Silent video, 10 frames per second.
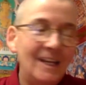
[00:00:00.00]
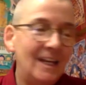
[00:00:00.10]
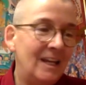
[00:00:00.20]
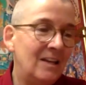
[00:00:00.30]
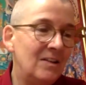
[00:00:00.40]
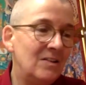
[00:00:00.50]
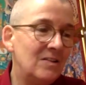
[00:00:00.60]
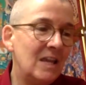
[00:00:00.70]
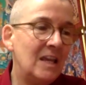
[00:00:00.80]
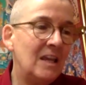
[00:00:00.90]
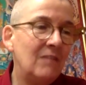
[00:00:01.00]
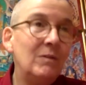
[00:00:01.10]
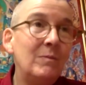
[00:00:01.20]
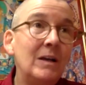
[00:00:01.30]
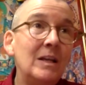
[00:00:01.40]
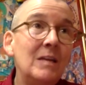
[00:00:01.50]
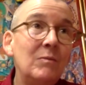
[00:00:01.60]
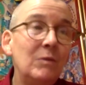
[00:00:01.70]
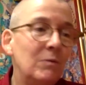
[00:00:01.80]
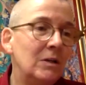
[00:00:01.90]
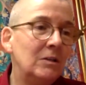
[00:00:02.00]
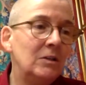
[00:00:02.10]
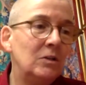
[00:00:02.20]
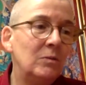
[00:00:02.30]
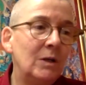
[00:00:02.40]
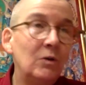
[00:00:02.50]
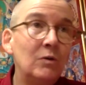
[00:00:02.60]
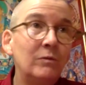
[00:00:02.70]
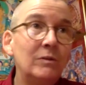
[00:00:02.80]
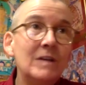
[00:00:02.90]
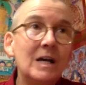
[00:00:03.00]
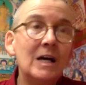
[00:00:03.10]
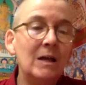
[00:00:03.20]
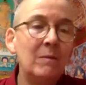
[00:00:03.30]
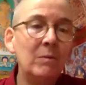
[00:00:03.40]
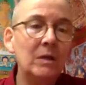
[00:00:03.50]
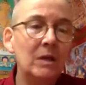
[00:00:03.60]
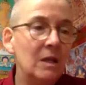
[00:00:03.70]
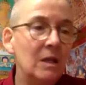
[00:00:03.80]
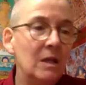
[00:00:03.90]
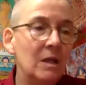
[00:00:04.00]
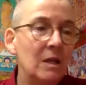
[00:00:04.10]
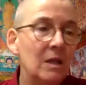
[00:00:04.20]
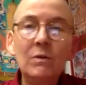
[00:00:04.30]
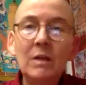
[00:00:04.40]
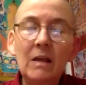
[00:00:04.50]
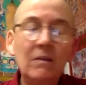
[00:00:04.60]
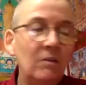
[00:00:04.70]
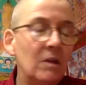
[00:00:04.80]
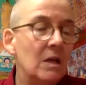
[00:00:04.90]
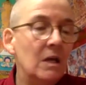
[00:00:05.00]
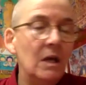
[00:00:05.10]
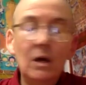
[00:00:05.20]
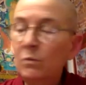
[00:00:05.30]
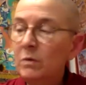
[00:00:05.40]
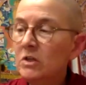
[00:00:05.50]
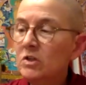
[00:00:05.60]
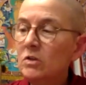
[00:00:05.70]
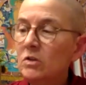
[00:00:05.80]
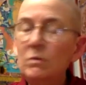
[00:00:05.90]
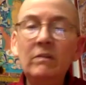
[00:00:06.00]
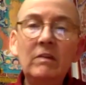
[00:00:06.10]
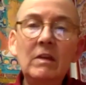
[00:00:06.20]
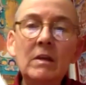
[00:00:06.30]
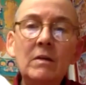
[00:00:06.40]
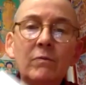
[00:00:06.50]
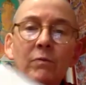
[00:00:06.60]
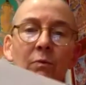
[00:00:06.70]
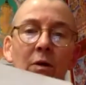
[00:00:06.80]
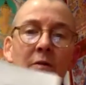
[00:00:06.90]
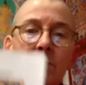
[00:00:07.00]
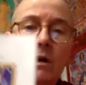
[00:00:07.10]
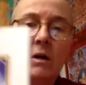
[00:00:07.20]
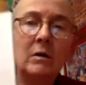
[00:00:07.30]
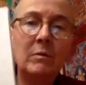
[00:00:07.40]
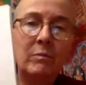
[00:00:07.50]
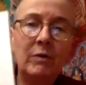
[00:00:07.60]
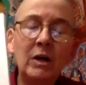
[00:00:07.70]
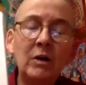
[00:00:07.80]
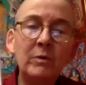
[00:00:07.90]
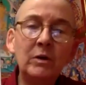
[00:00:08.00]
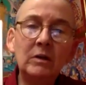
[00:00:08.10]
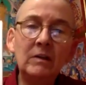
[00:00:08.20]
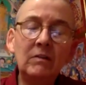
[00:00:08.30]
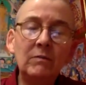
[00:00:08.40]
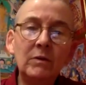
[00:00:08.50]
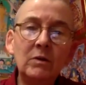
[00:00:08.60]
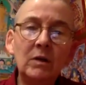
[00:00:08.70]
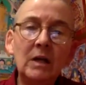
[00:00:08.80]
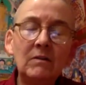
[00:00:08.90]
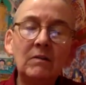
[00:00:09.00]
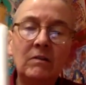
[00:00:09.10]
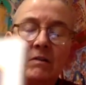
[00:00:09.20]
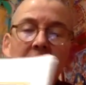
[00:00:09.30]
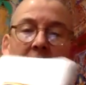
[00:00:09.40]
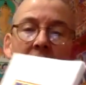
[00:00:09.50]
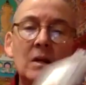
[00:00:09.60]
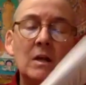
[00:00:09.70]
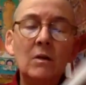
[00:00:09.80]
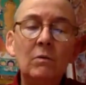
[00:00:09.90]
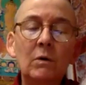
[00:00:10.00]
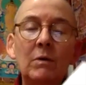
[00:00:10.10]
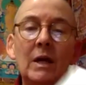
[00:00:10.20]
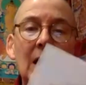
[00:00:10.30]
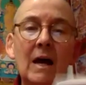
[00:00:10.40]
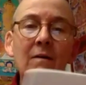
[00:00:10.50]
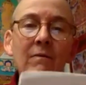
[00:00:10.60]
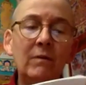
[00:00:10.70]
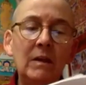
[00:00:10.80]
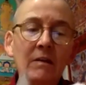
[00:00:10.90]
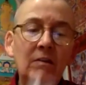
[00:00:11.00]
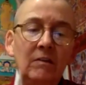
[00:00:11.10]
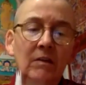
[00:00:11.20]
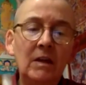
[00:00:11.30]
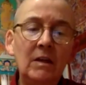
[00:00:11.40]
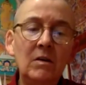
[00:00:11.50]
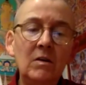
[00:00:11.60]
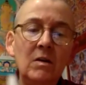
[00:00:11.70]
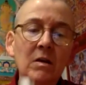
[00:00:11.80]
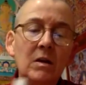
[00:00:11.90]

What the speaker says: And thank everybody. We went a little bit over time, but if anyone has a wish to receive one of our prayer booklets, if you'd like to see what we have is in